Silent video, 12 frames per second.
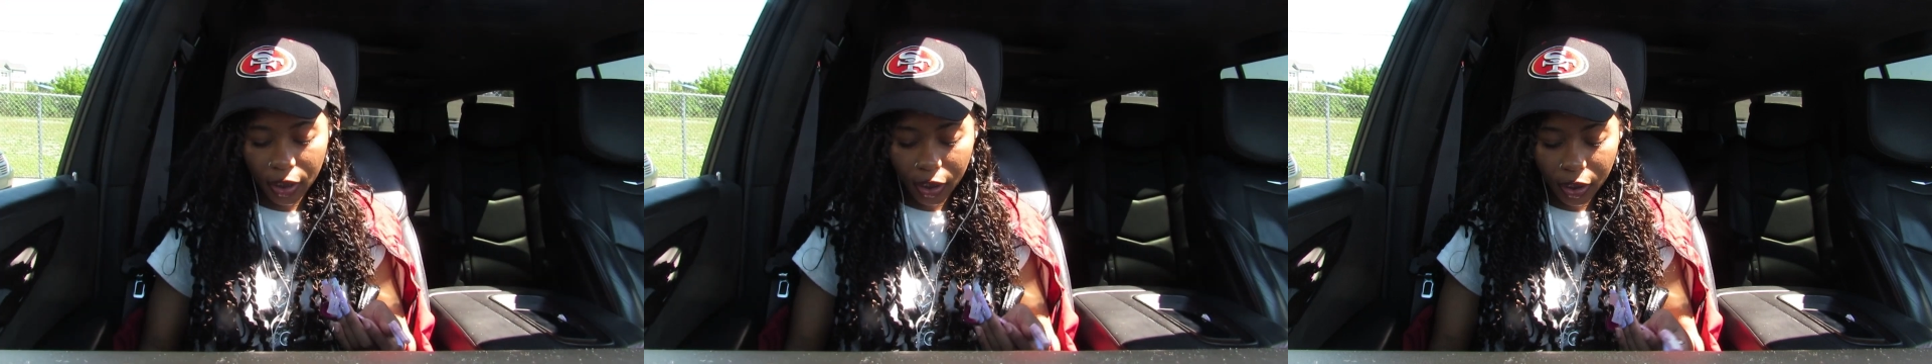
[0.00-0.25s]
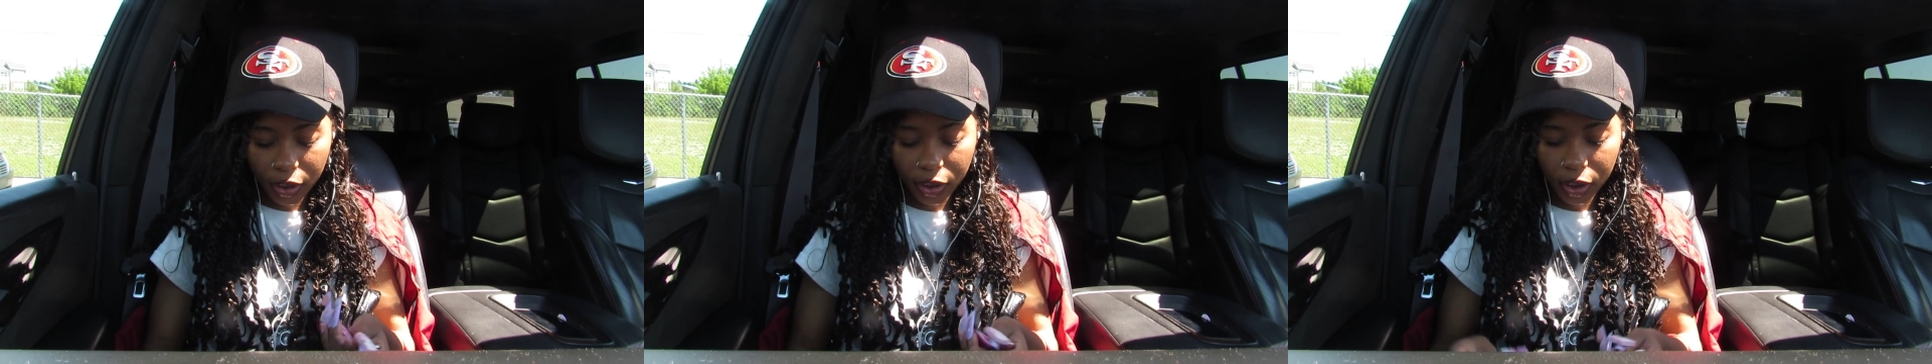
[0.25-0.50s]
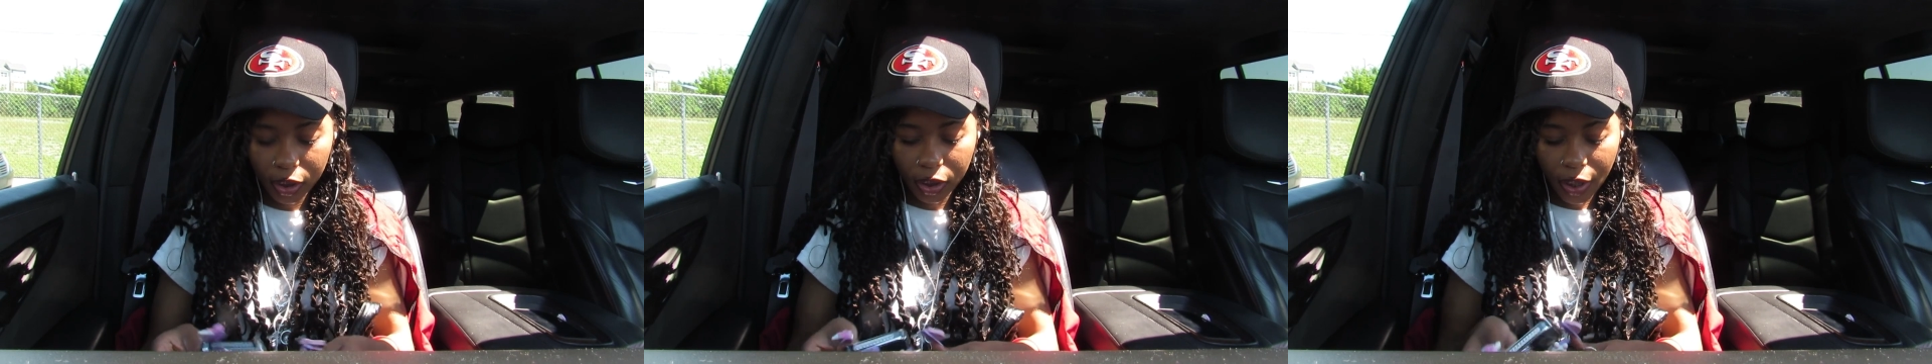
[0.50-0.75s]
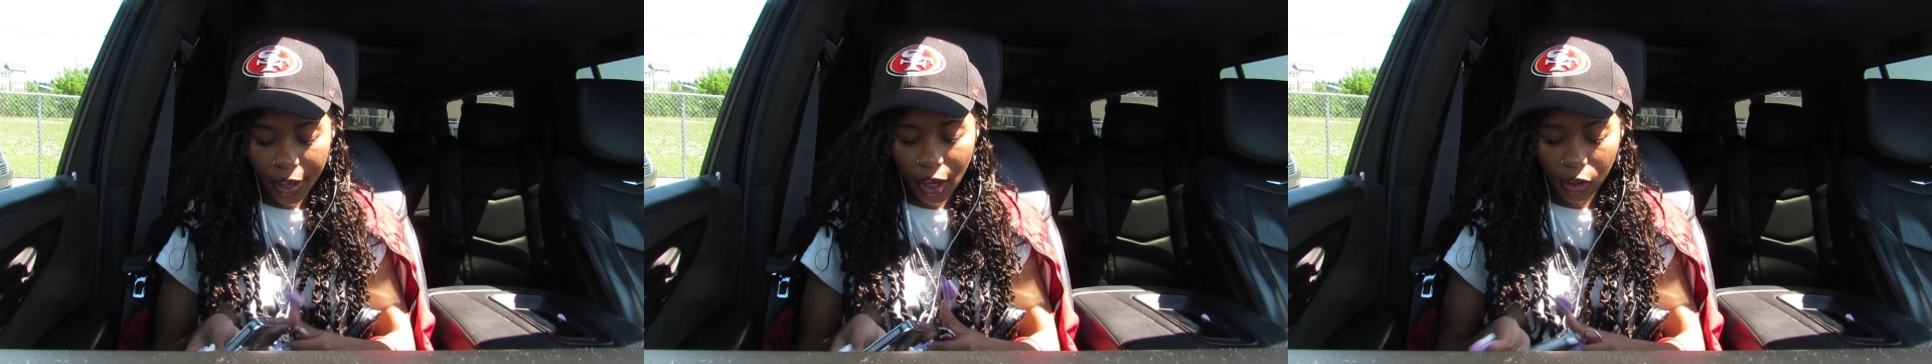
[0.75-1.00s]
It's
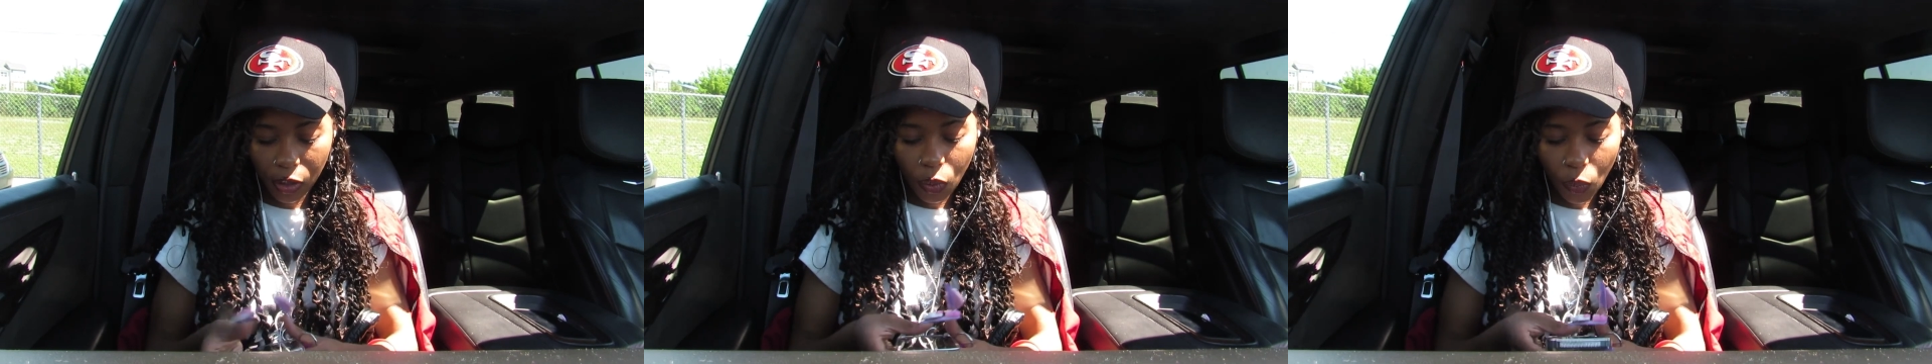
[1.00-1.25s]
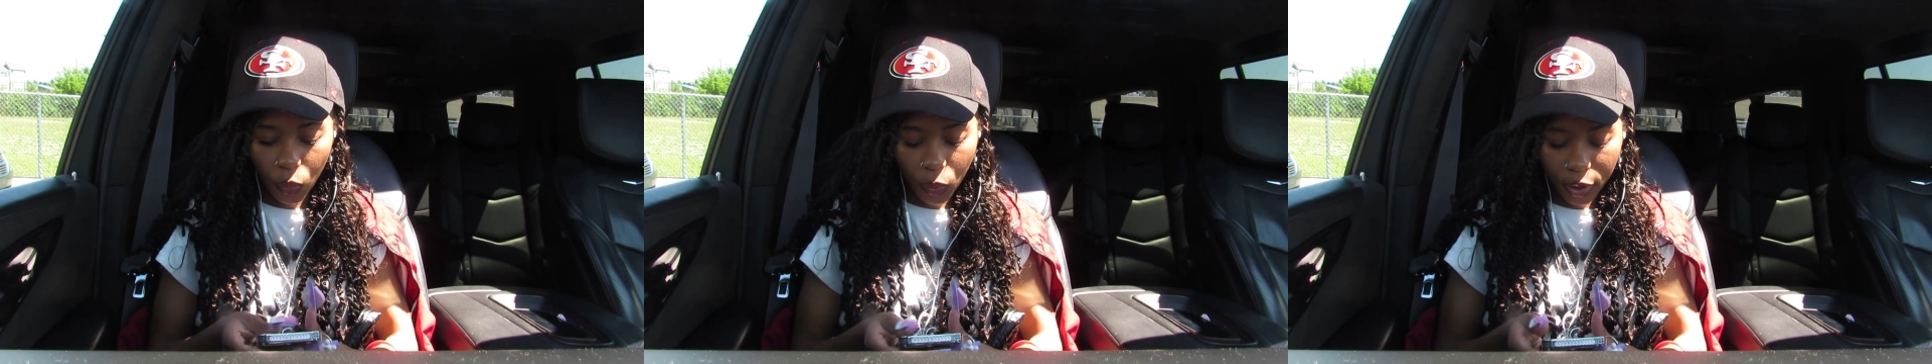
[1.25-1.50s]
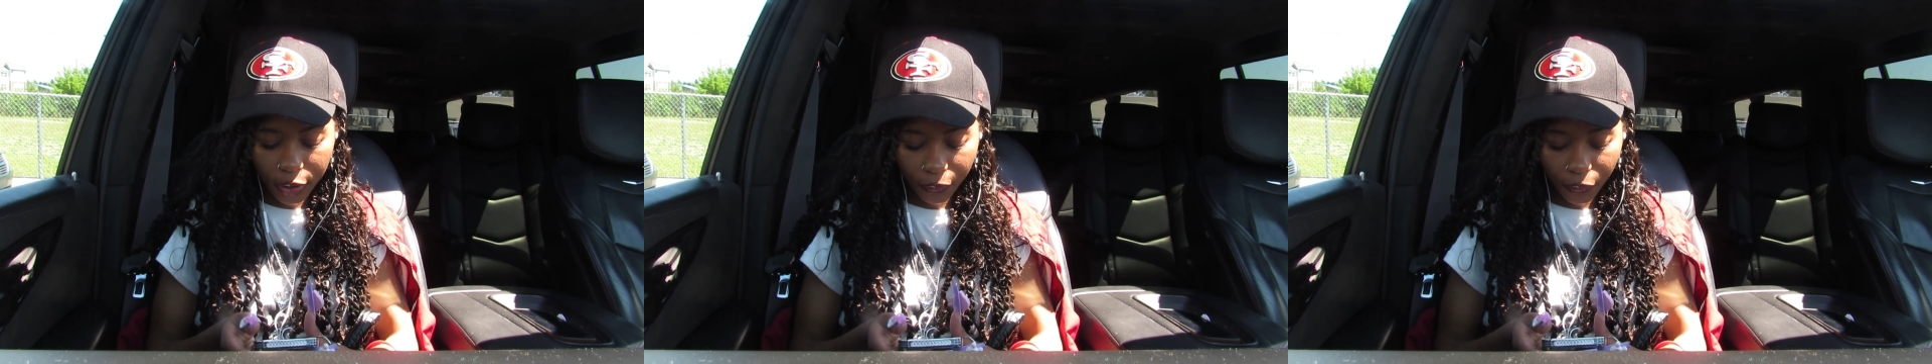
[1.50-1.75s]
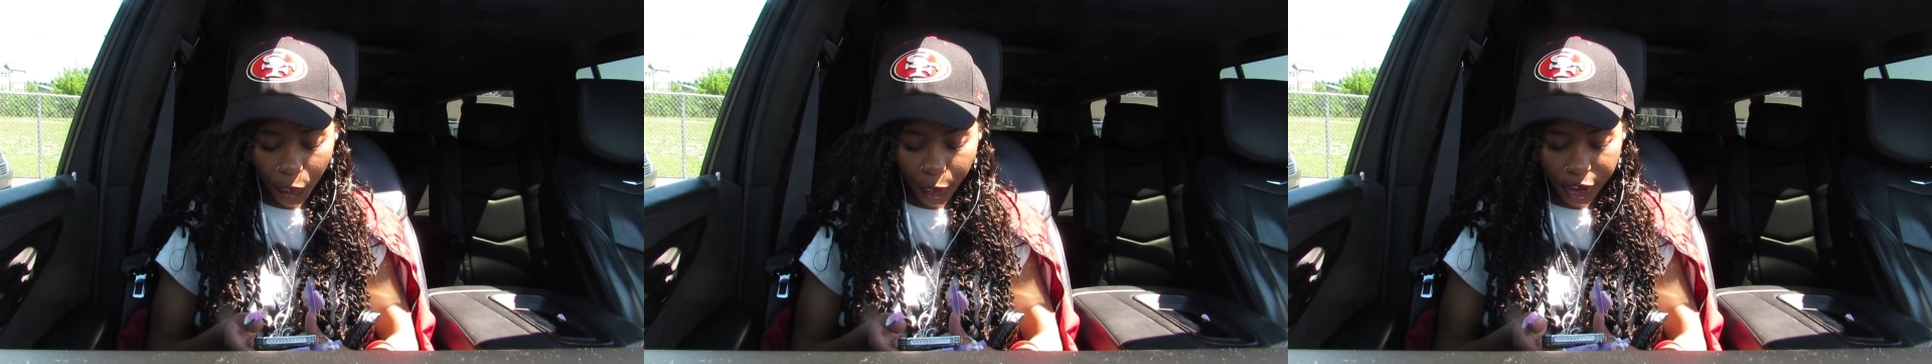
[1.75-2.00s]
now one
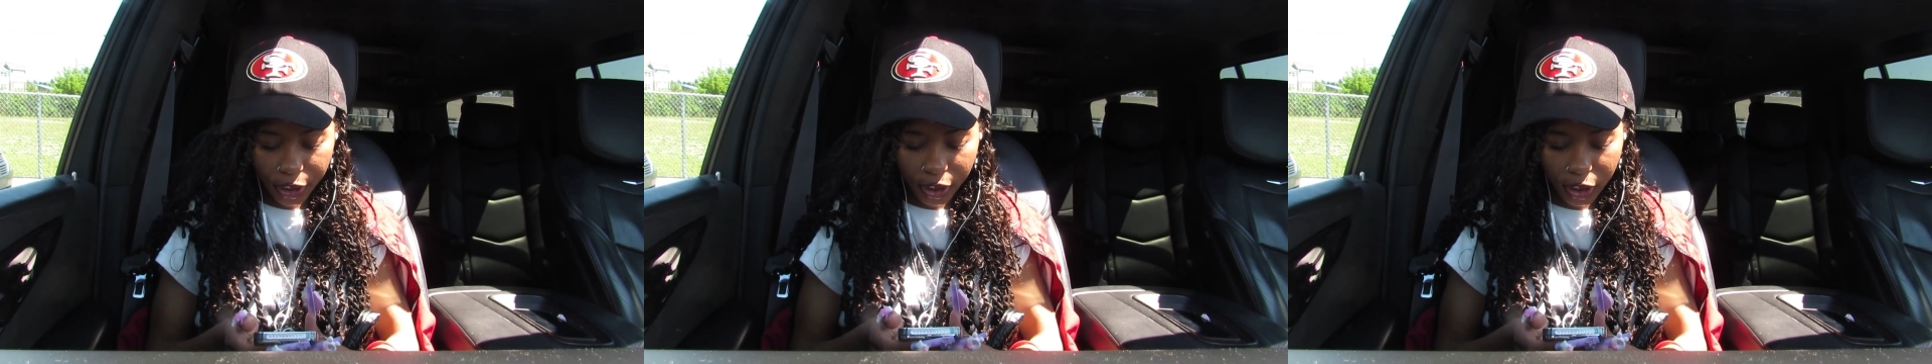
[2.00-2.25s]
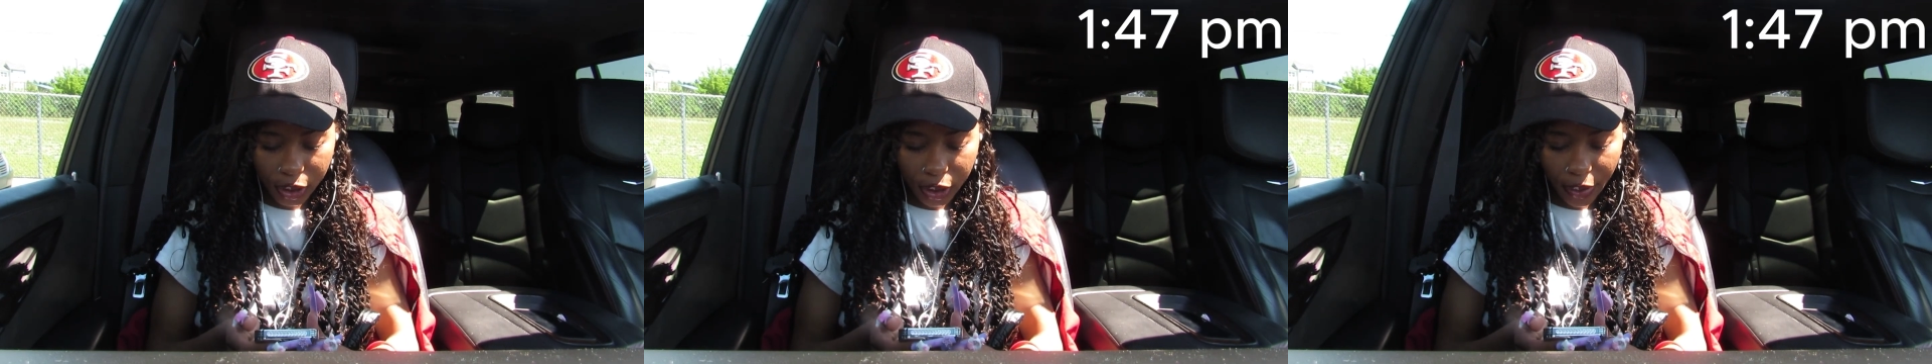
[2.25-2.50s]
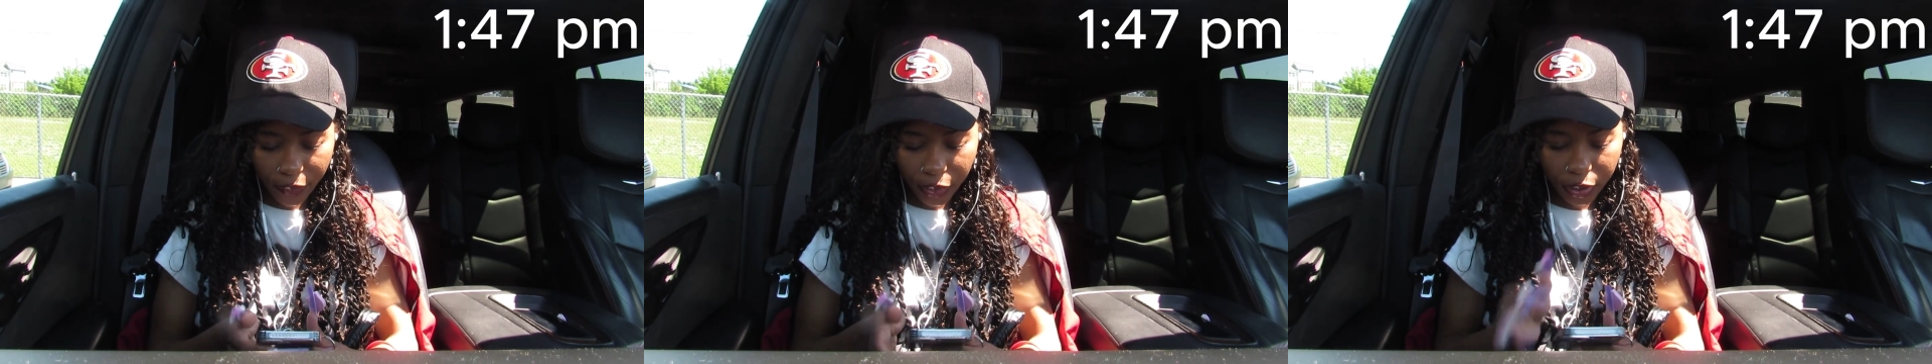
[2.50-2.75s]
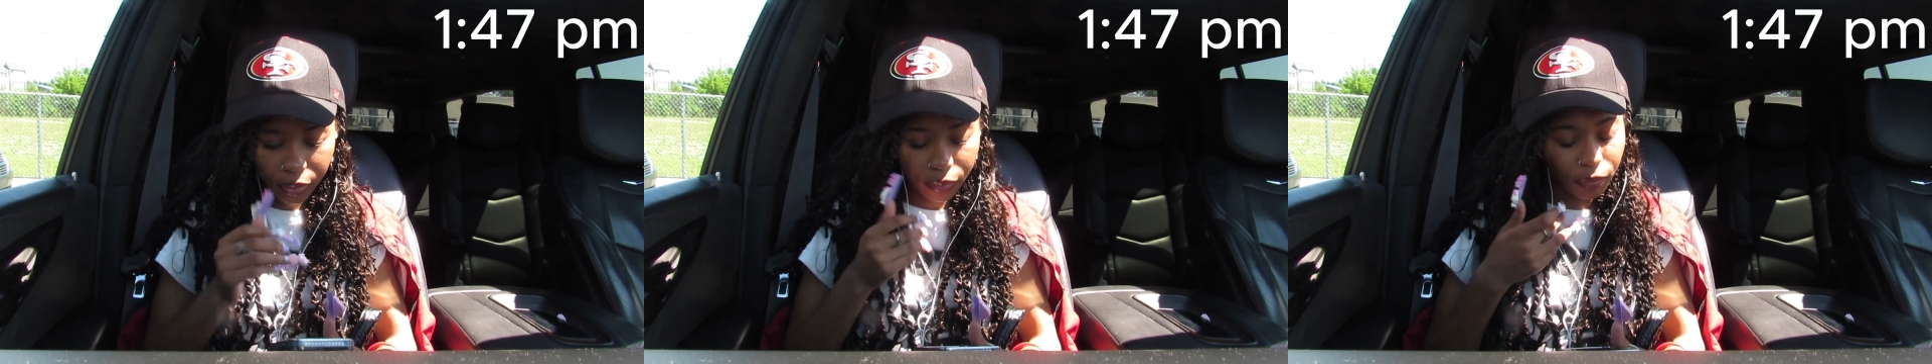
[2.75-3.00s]

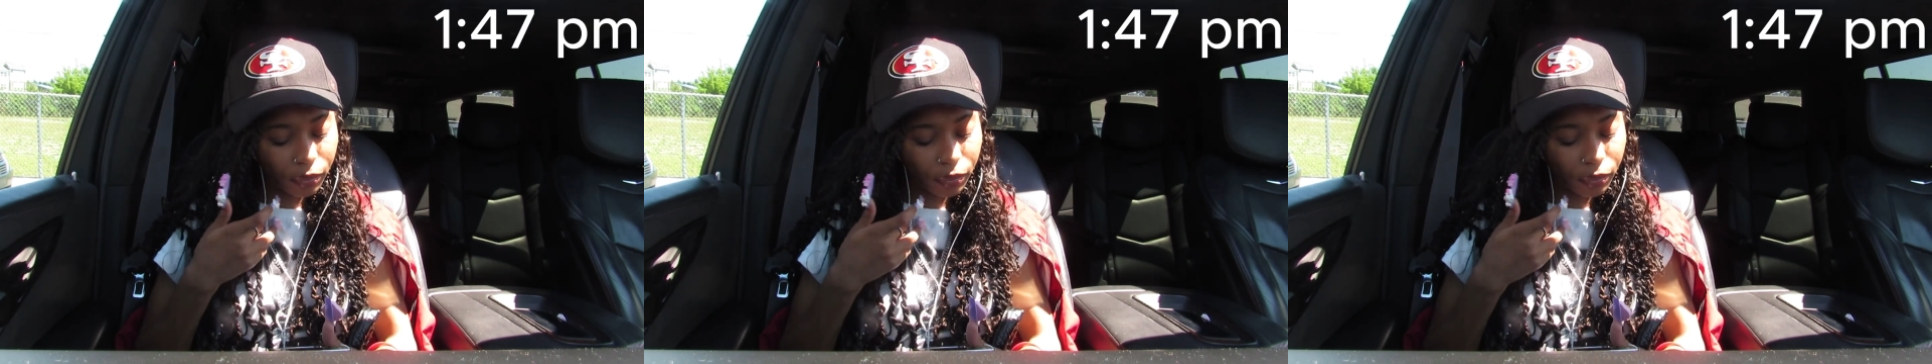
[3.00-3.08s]
forty-seven